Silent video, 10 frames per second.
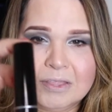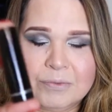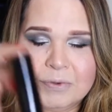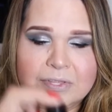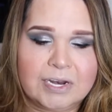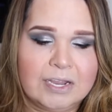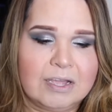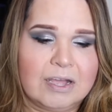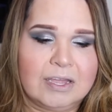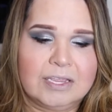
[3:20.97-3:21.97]
the one that I
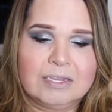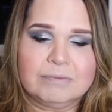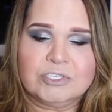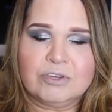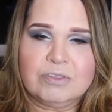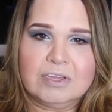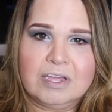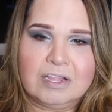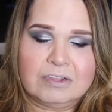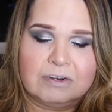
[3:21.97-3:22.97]
got. And let me show you the
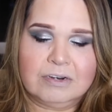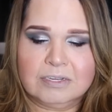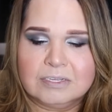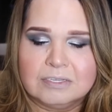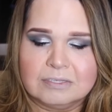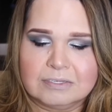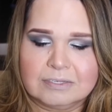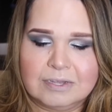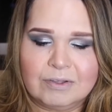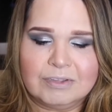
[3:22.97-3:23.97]
color.
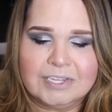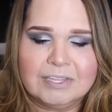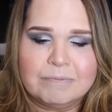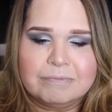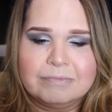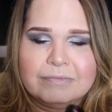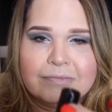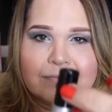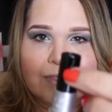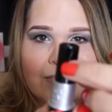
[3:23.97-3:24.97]
Oh, look at the,
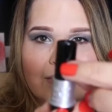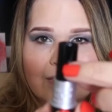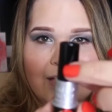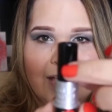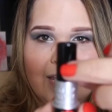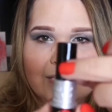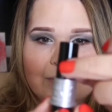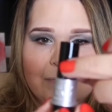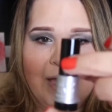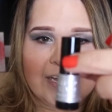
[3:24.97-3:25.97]
I like
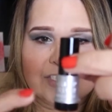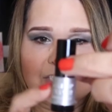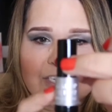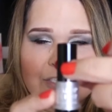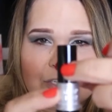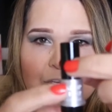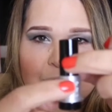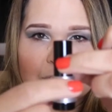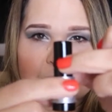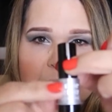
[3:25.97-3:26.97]
the packaging, it's
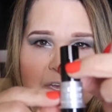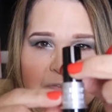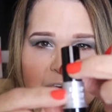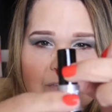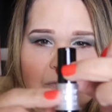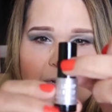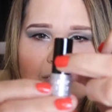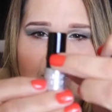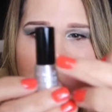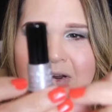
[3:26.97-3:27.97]
cute. It says Makeup Forever
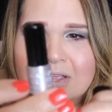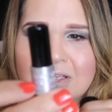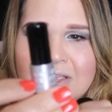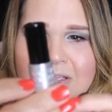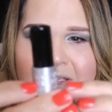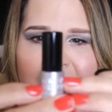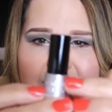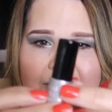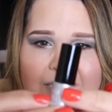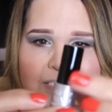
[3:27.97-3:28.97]
right there.
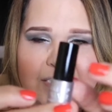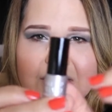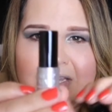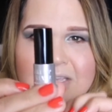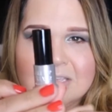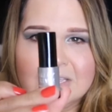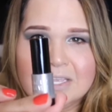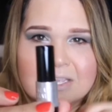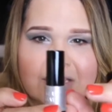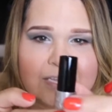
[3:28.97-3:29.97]
And then it's like,
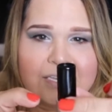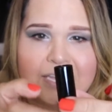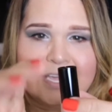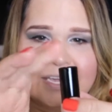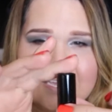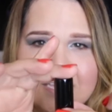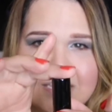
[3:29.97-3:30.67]
like,